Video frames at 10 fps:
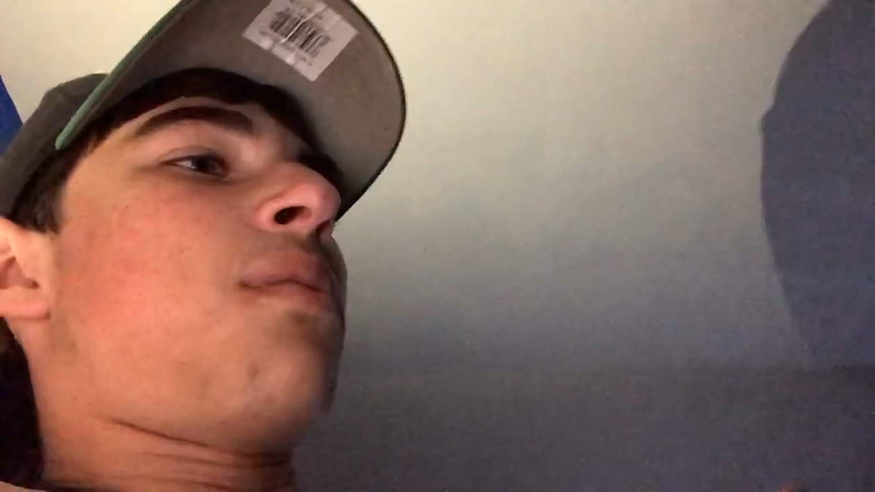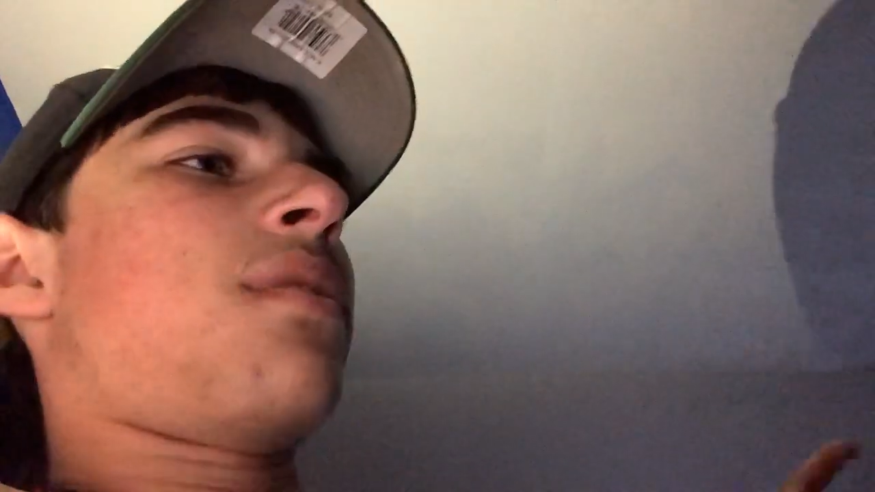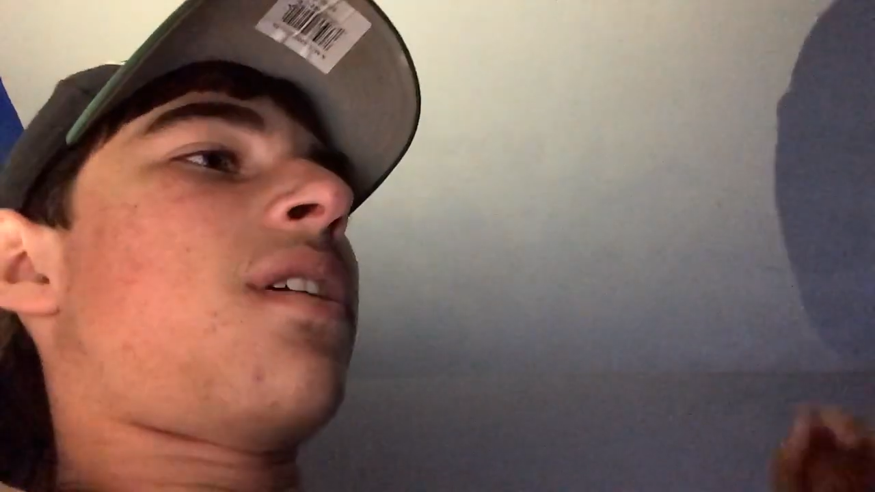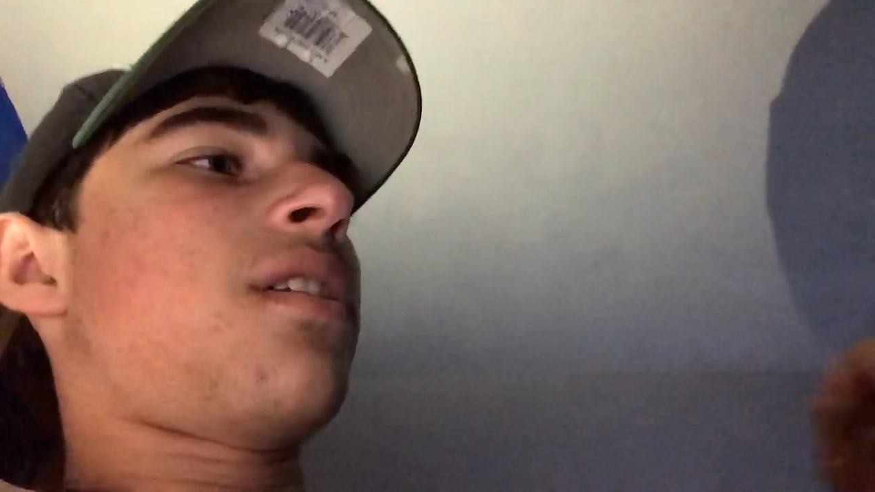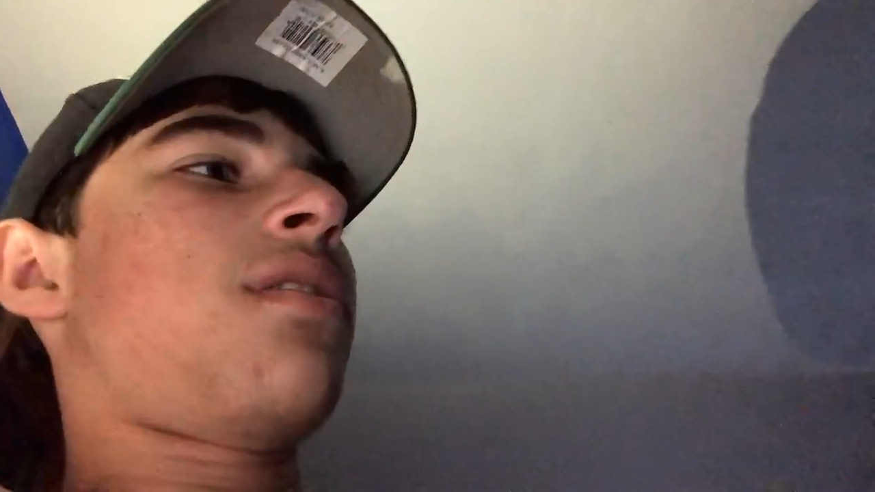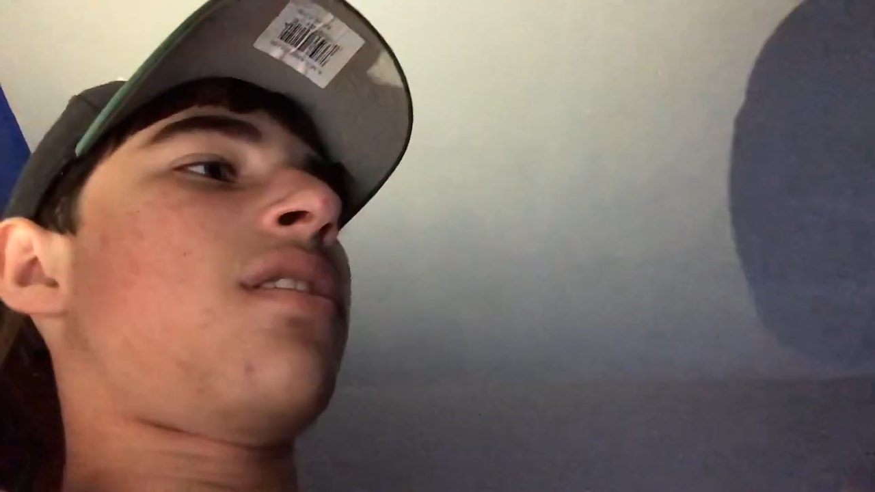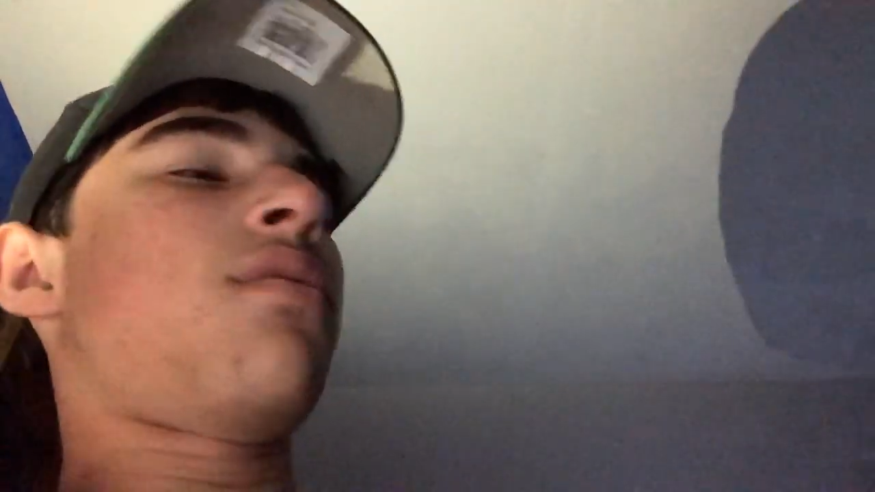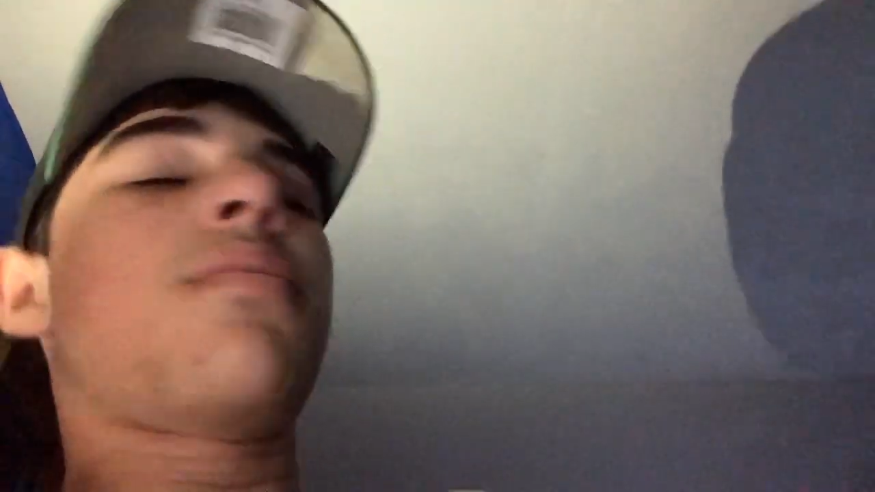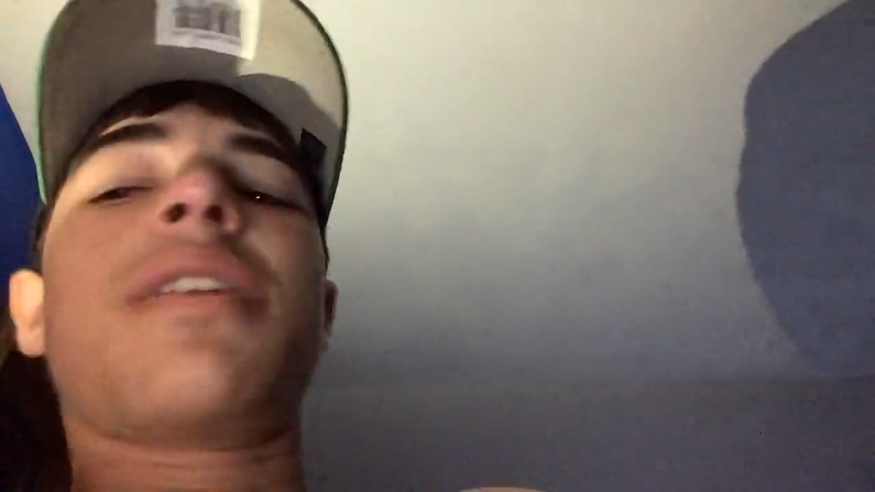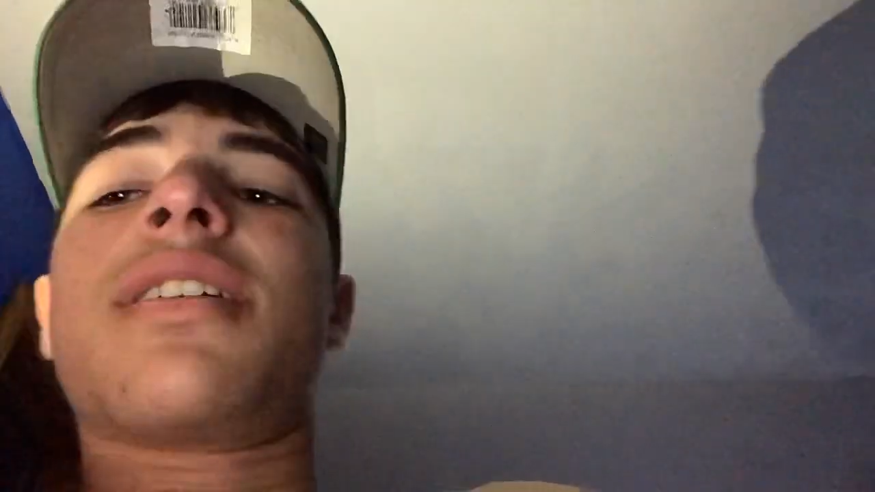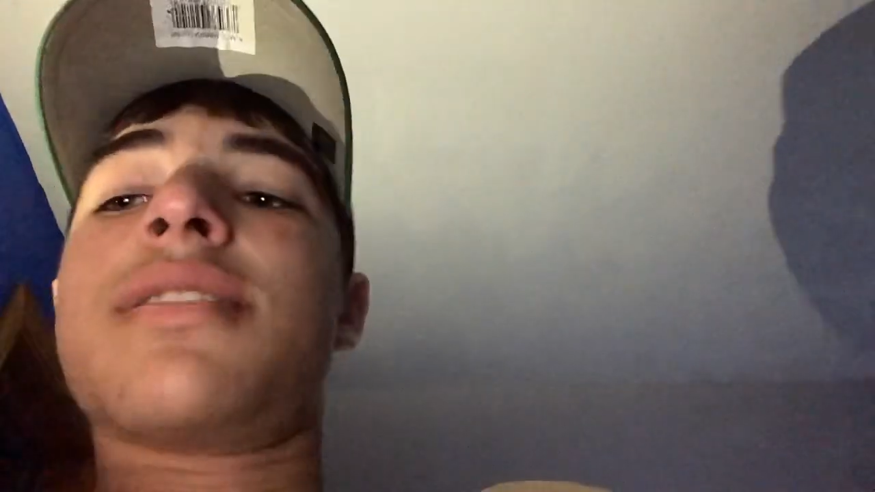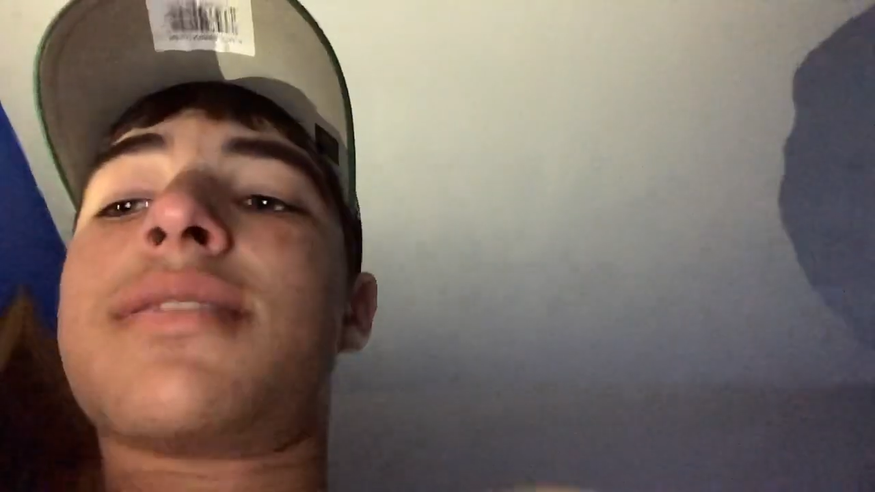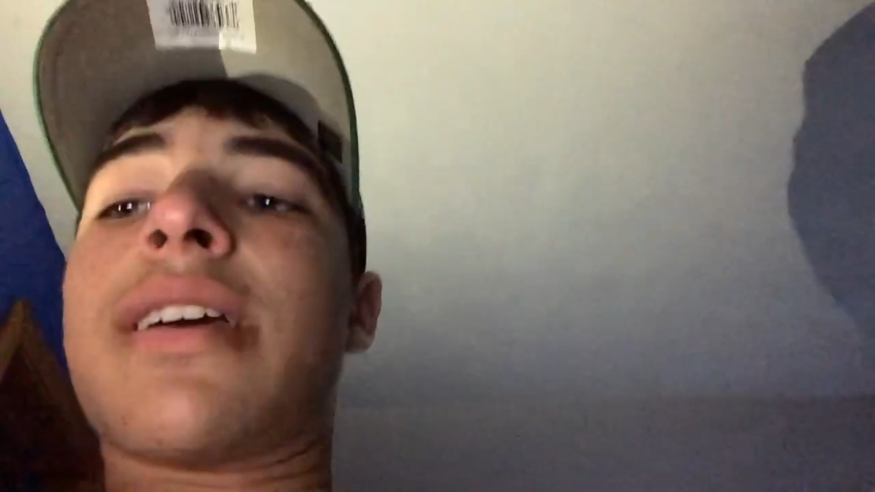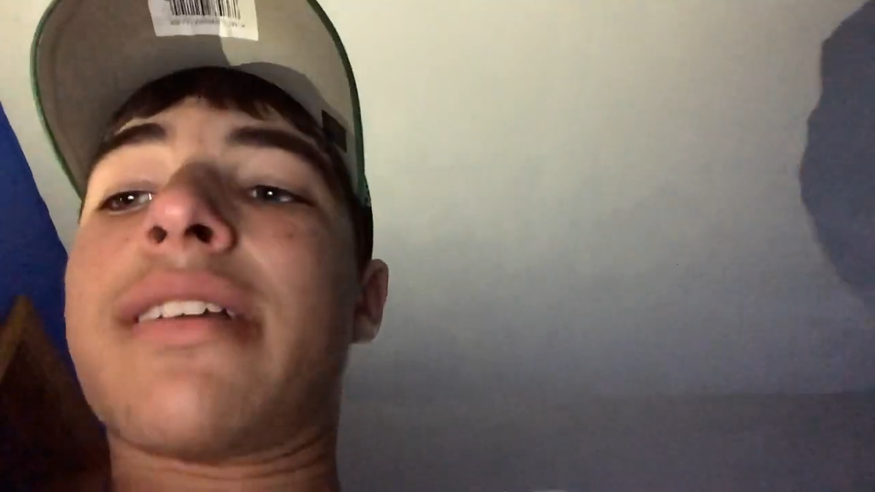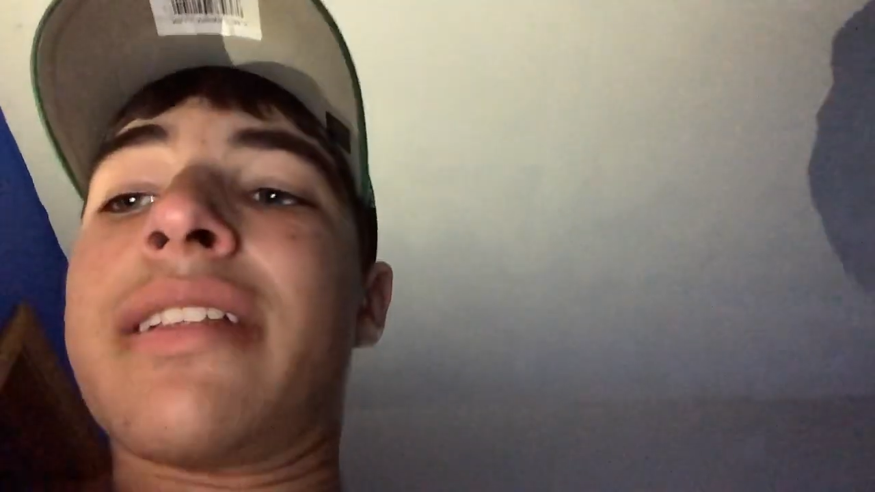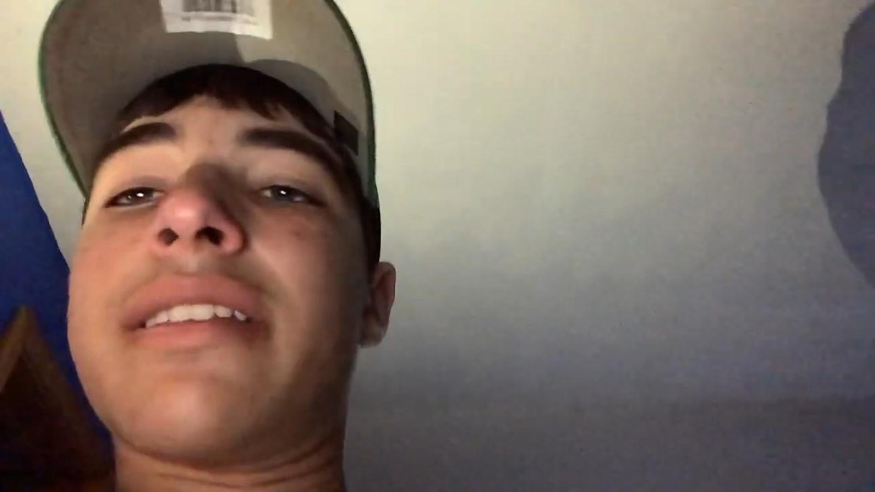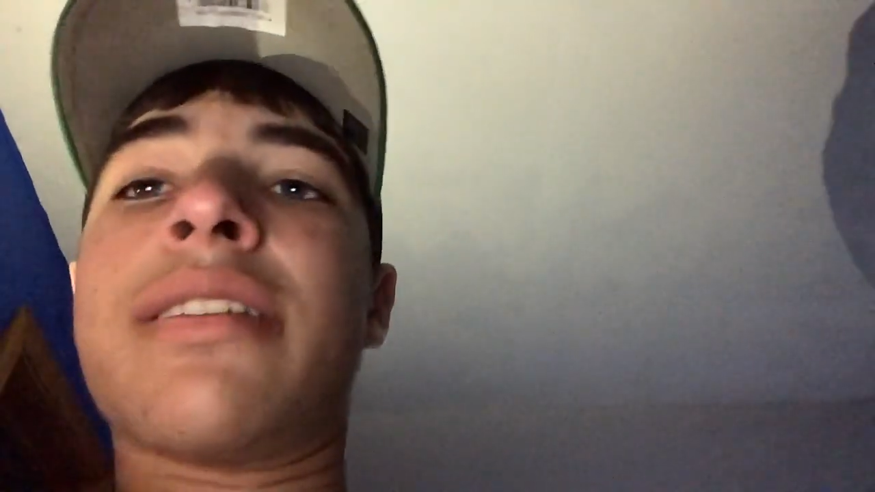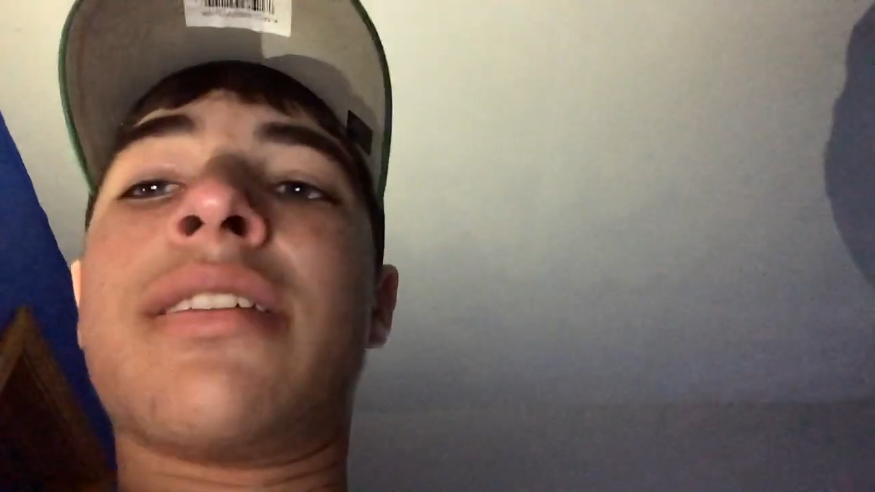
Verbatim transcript: of the ninth inning with a man on second.